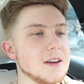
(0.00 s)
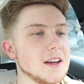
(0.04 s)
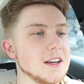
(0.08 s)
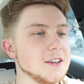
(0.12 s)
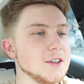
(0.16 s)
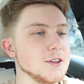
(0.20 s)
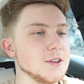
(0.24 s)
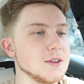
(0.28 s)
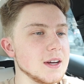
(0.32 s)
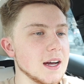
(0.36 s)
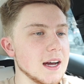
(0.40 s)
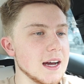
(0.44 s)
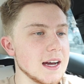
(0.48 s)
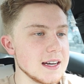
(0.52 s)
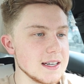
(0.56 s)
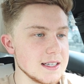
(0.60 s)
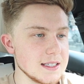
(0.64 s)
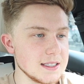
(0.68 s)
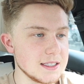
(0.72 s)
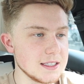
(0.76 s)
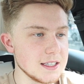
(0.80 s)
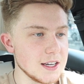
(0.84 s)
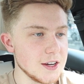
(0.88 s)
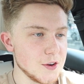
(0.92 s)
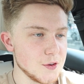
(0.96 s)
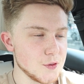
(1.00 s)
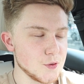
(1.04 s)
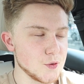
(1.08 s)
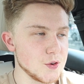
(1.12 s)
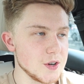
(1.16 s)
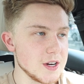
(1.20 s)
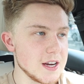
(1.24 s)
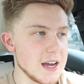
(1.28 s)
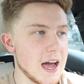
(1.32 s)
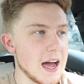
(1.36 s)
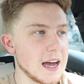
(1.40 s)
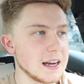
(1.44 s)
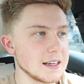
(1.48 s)
and you guys
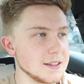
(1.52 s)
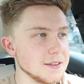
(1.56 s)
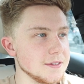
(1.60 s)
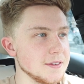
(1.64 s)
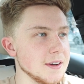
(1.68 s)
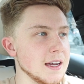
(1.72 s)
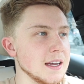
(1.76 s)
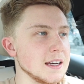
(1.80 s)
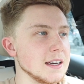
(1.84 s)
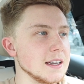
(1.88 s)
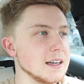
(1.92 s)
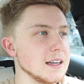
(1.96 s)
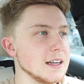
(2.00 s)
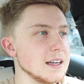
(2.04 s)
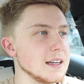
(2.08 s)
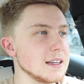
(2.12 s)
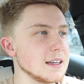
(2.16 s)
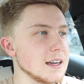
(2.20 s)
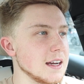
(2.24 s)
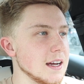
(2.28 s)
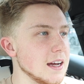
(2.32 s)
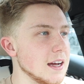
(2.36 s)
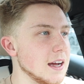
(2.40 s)
reactivated it,